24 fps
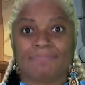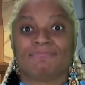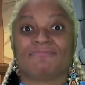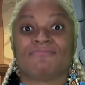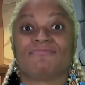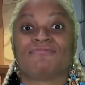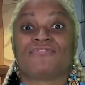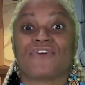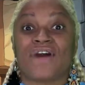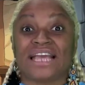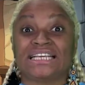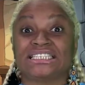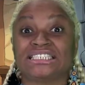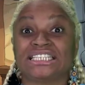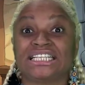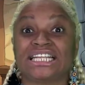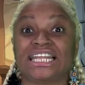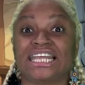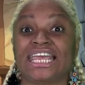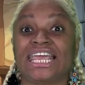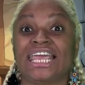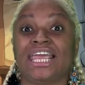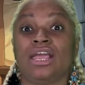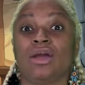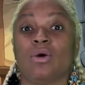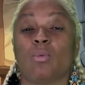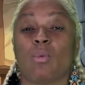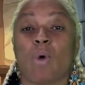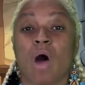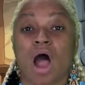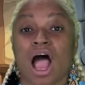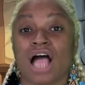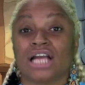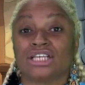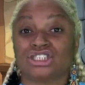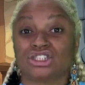Freshly
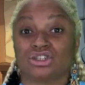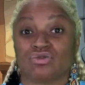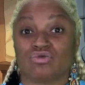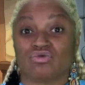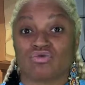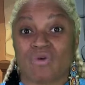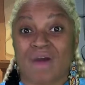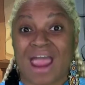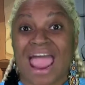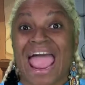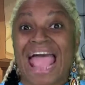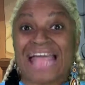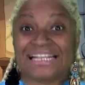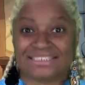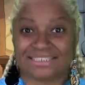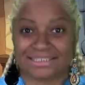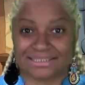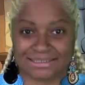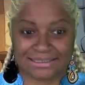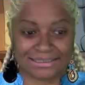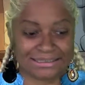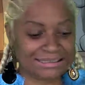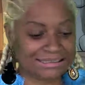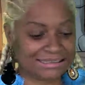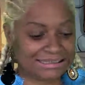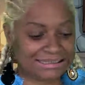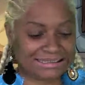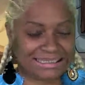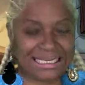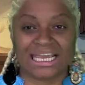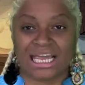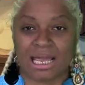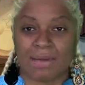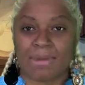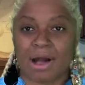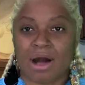washed rats.
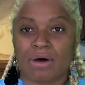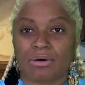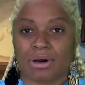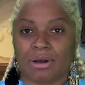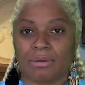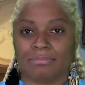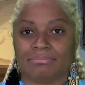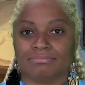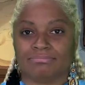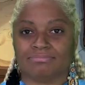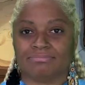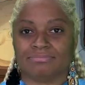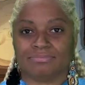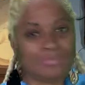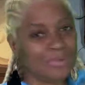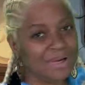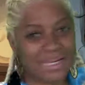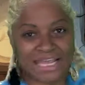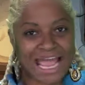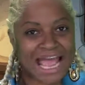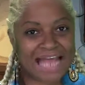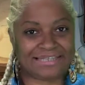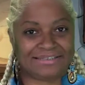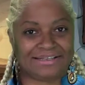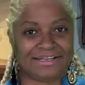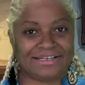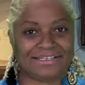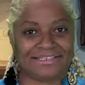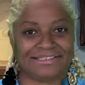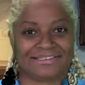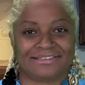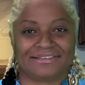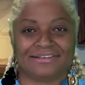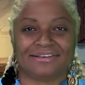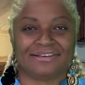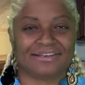Sick 'em on them. We got
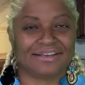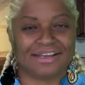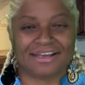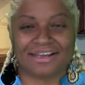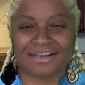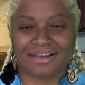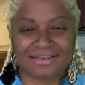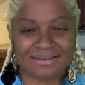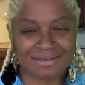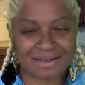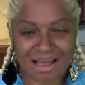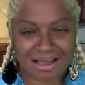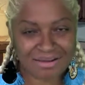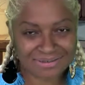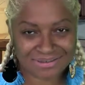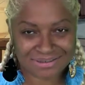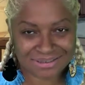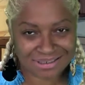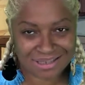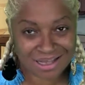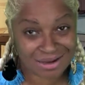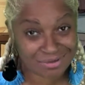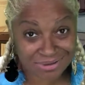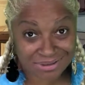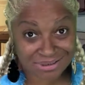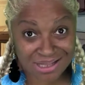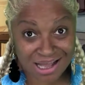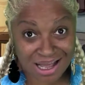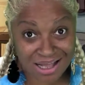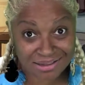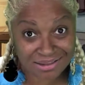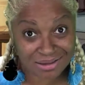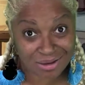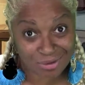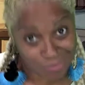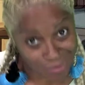this. And obviously that was
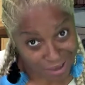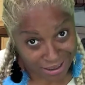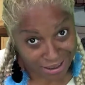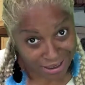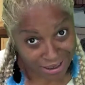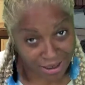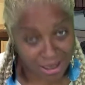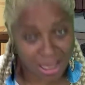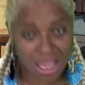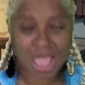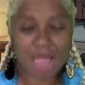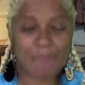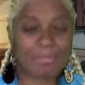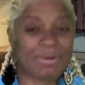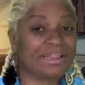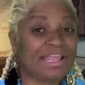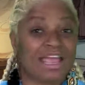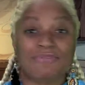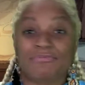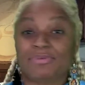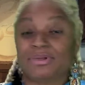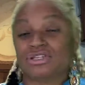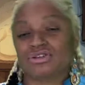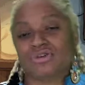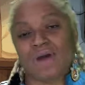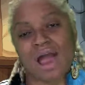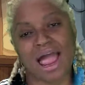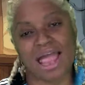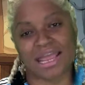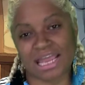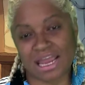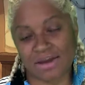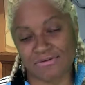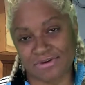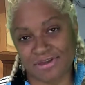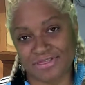not the way. But they've been
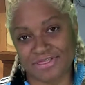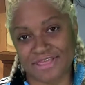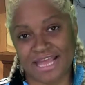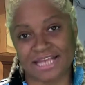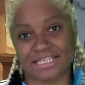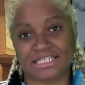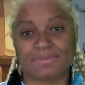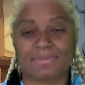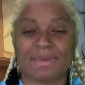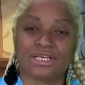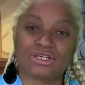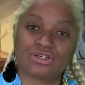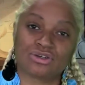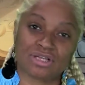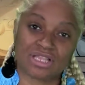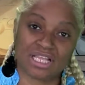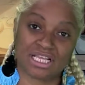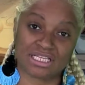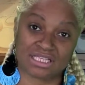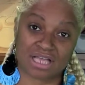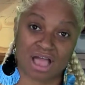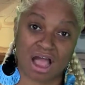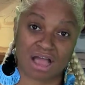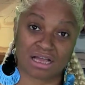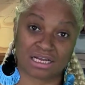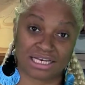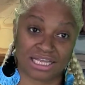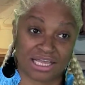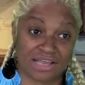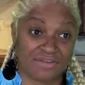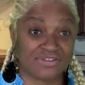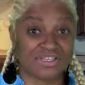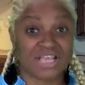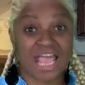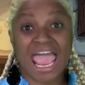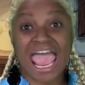trying everything to make sure that Zog
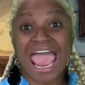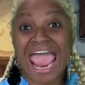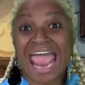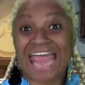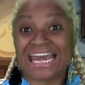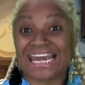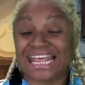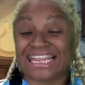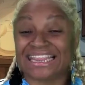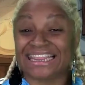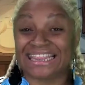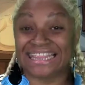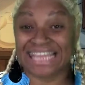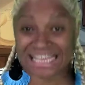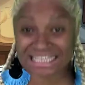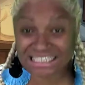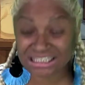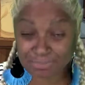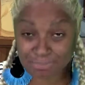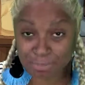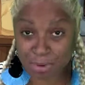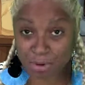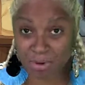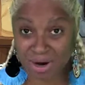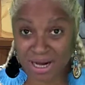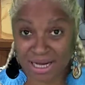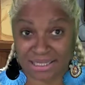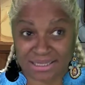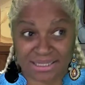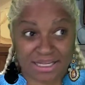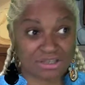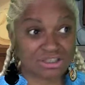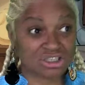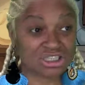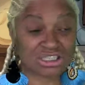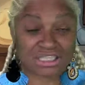lives. And at this point,
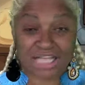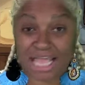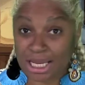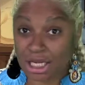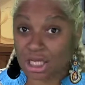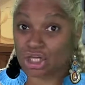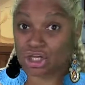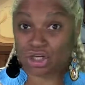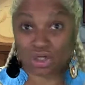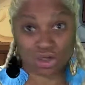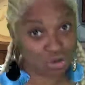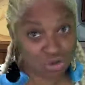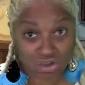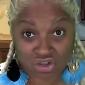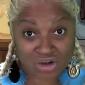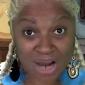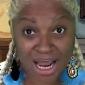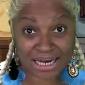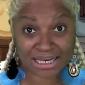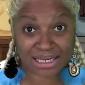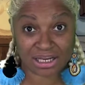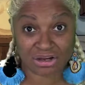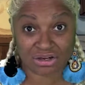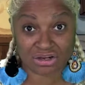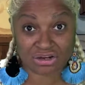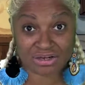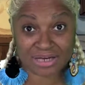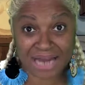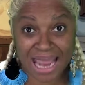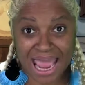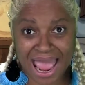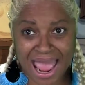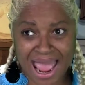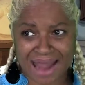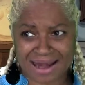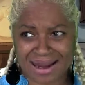they're just like, you tried to kill your
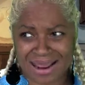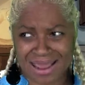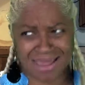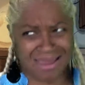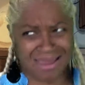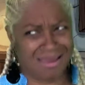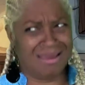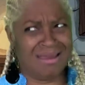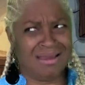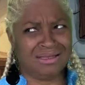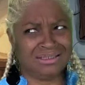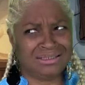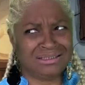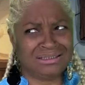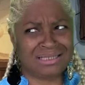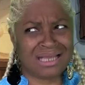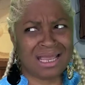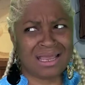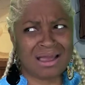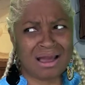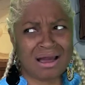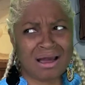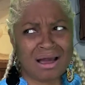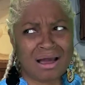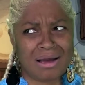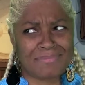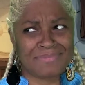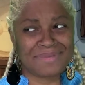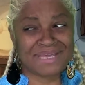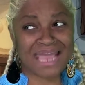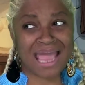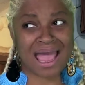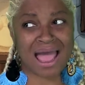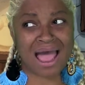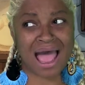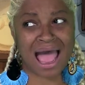dad. She's like,
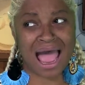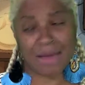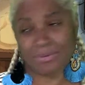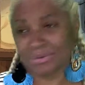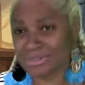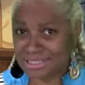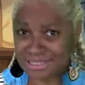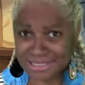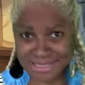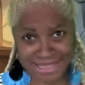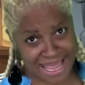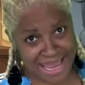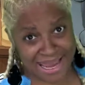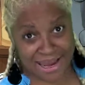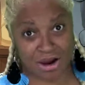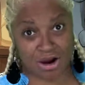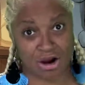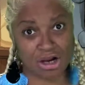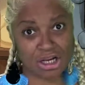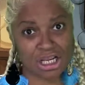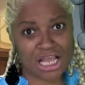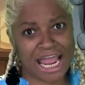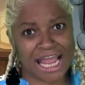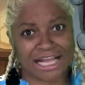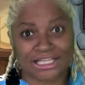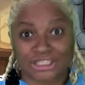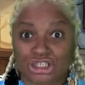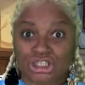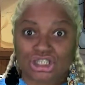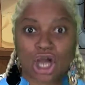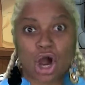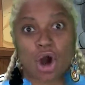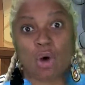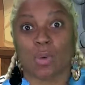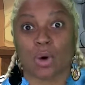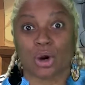yeah, I was there, and
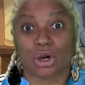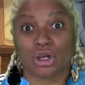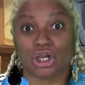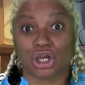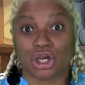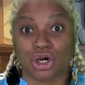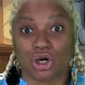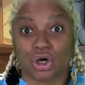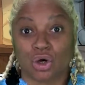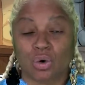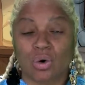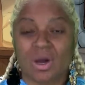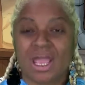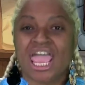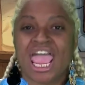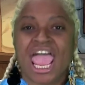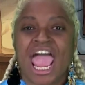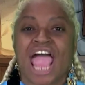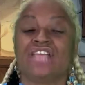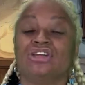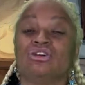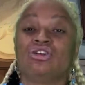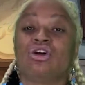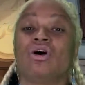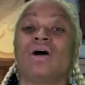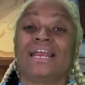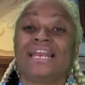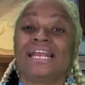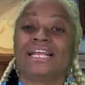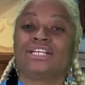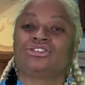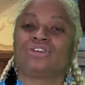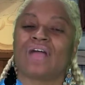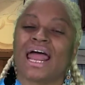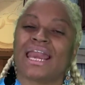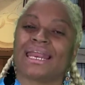so were you. And I
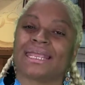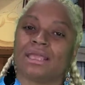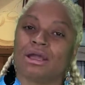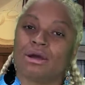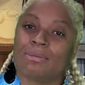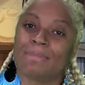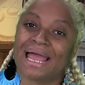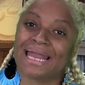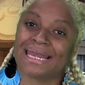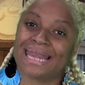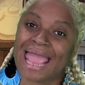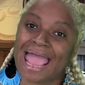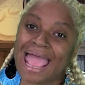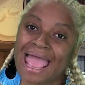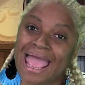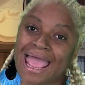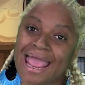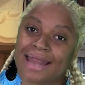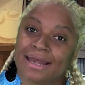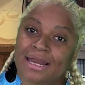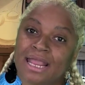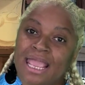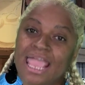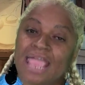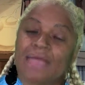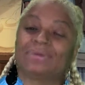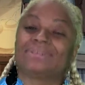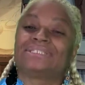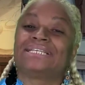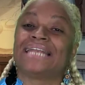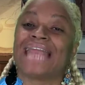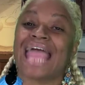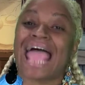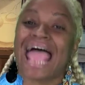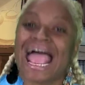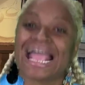didn't try to kill my dad. It was
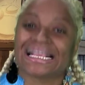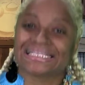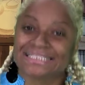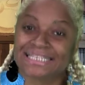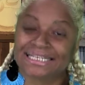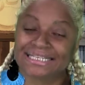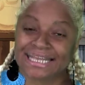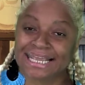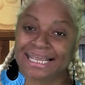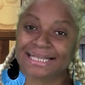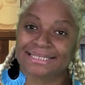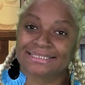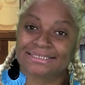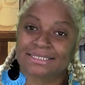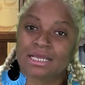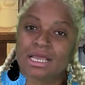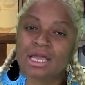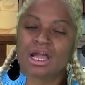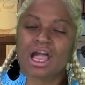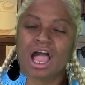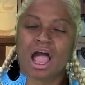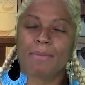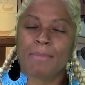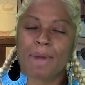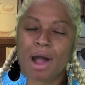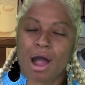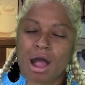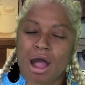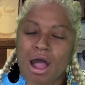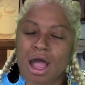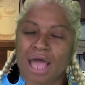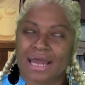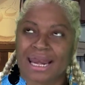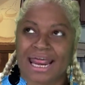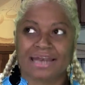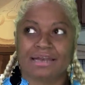an accident. Come
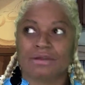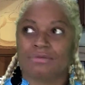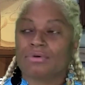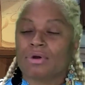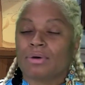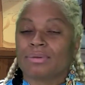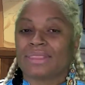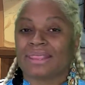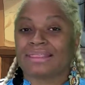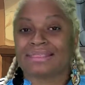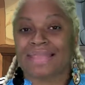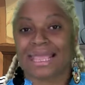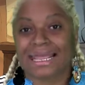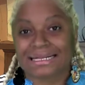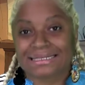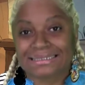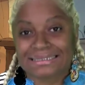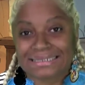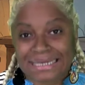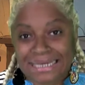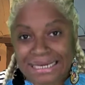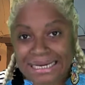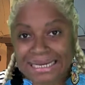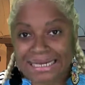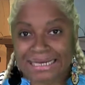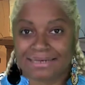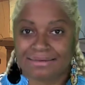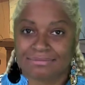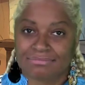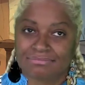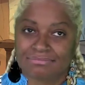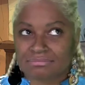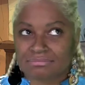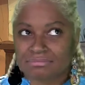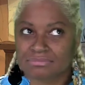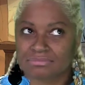on, I didn't even know what the thing did,
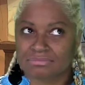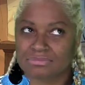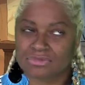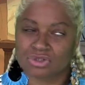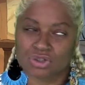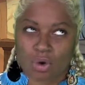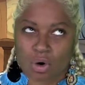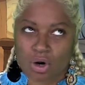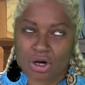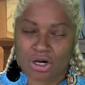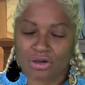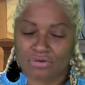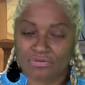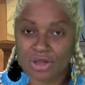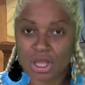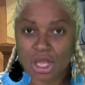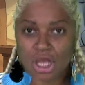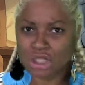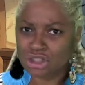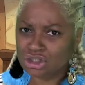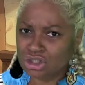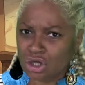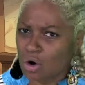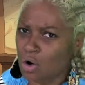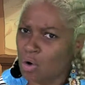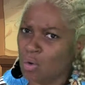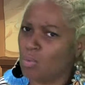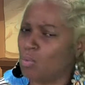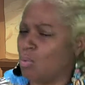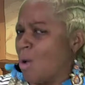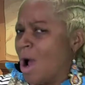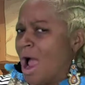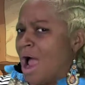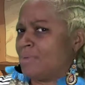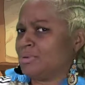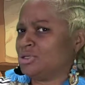sort of. So
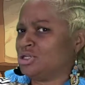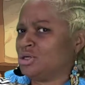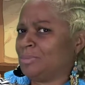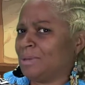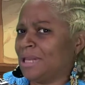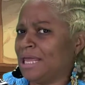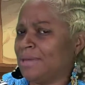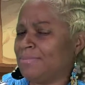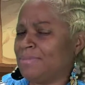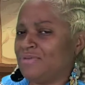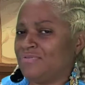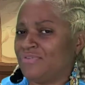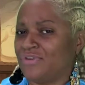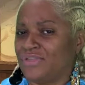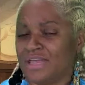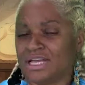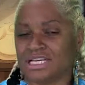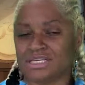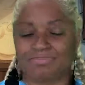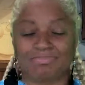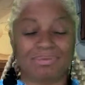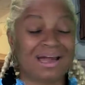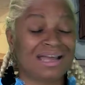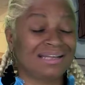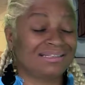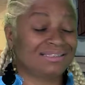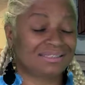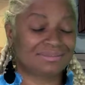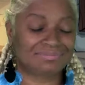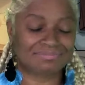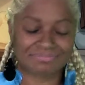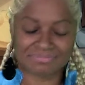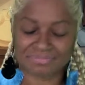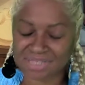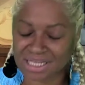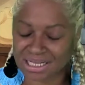why would you blame me for this? But
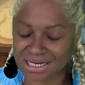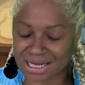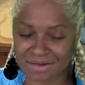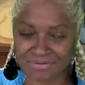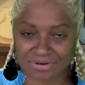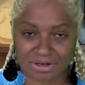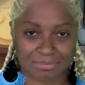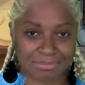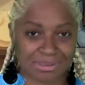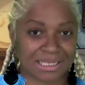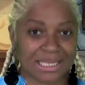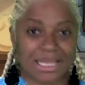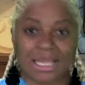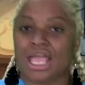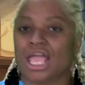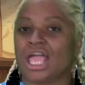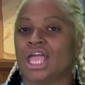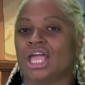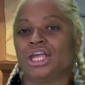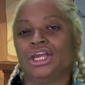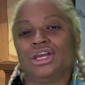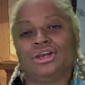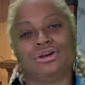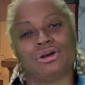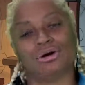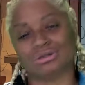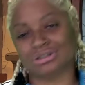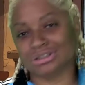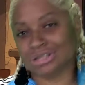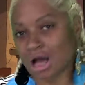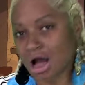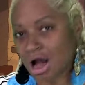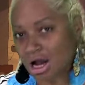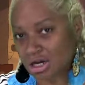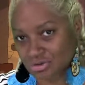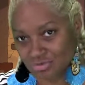inevitably,
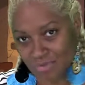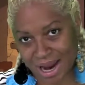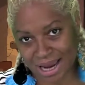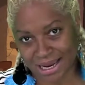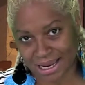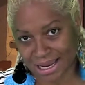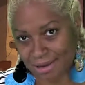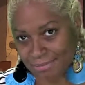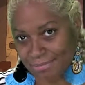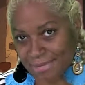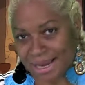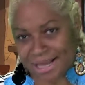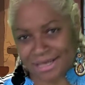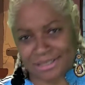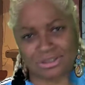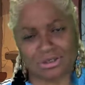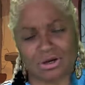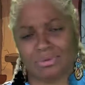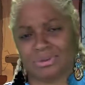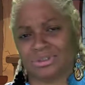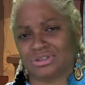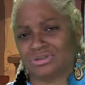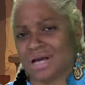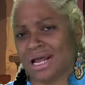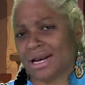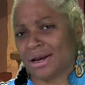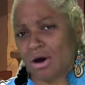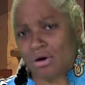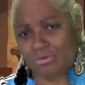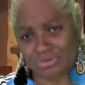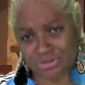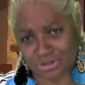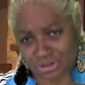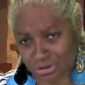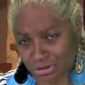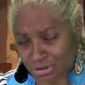Zog's right-hand man is always trying to
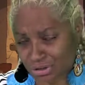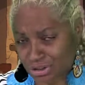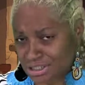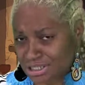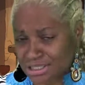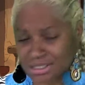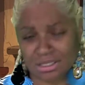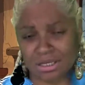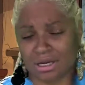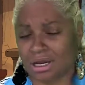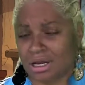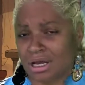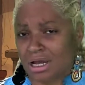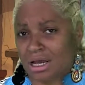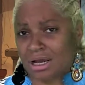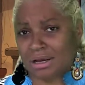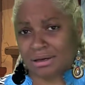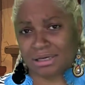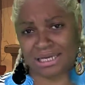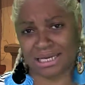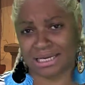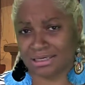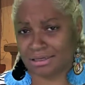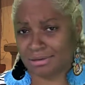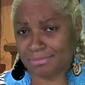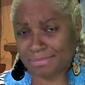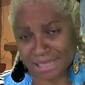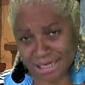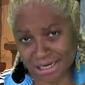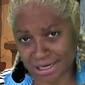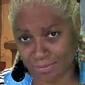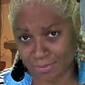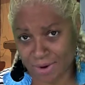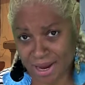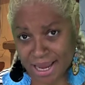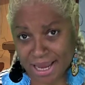overturn the kingdom
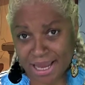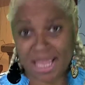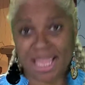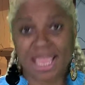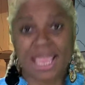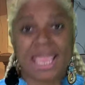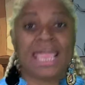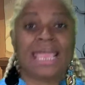anyway.